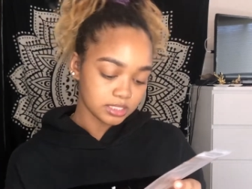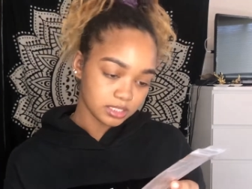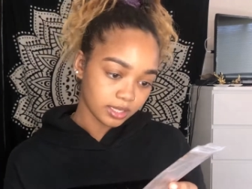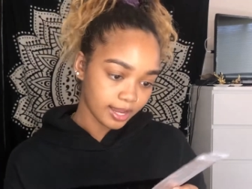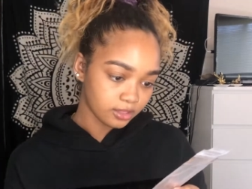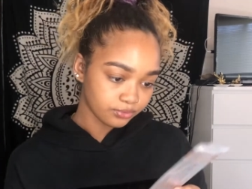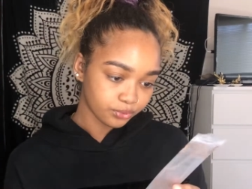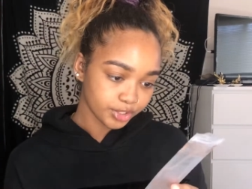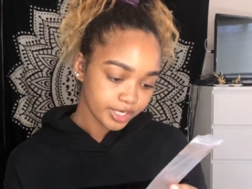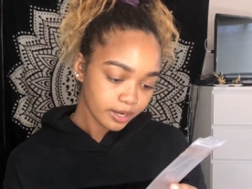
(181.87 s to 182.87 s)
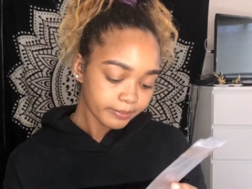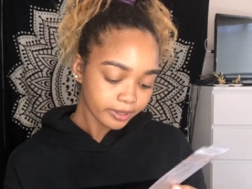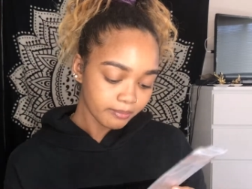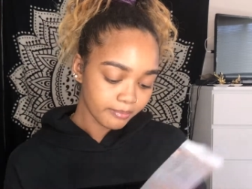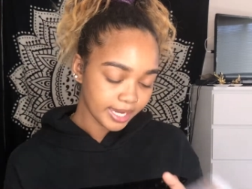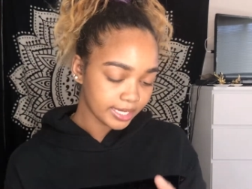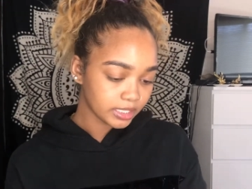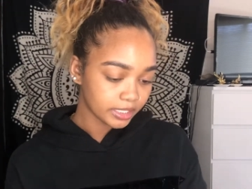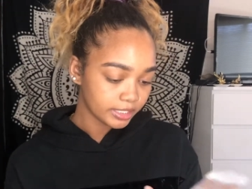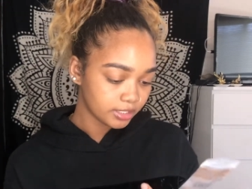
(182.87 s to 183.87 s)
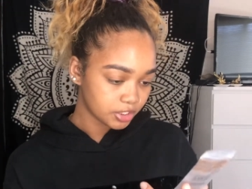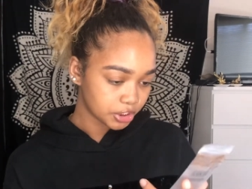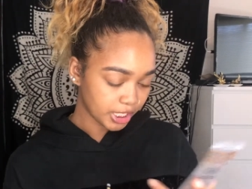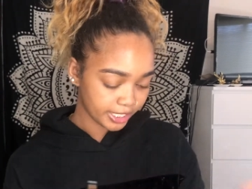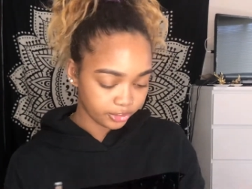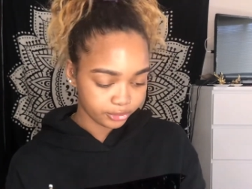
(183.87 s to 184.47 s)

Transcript: in California but made in China.